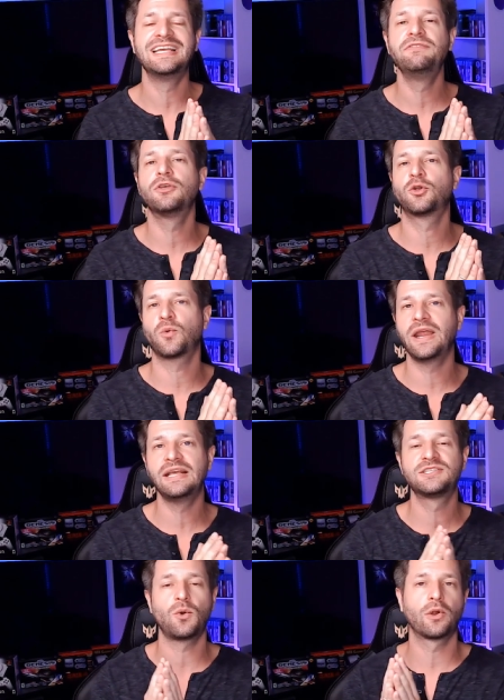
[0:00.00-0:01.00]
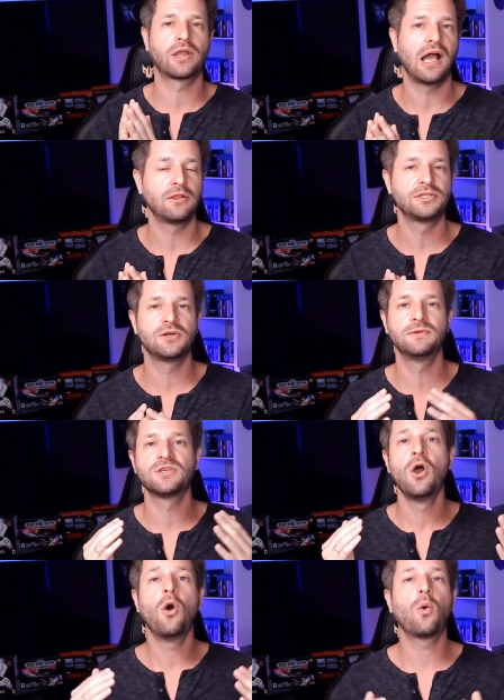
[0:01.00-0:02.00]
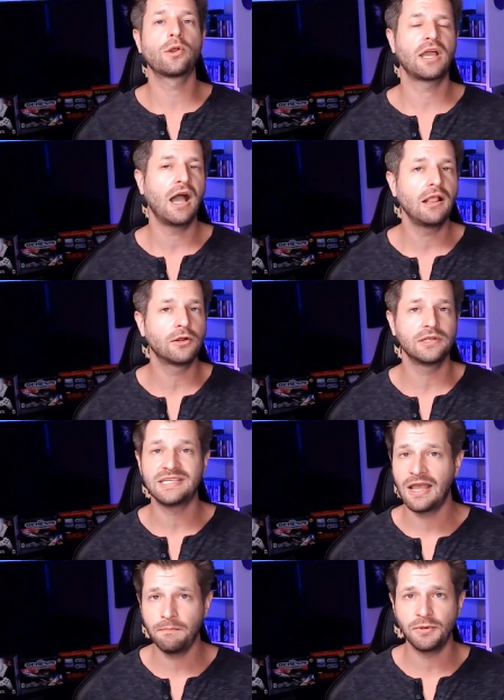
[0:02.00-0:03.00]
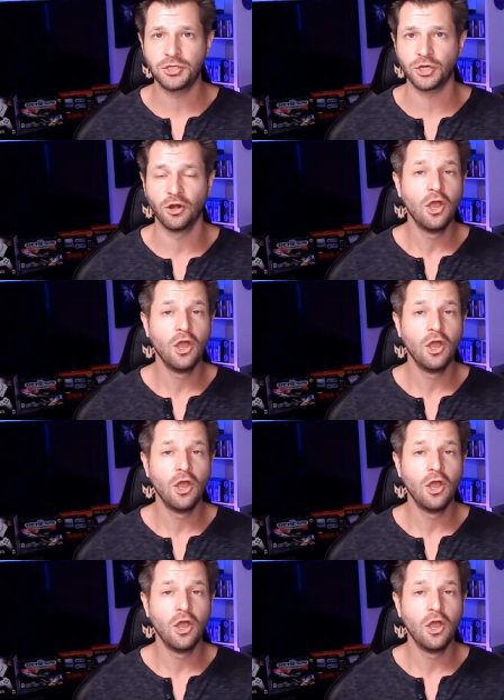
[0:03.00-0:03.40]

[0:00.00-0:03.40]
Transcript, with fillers: in the gradients or color tones or color temperature,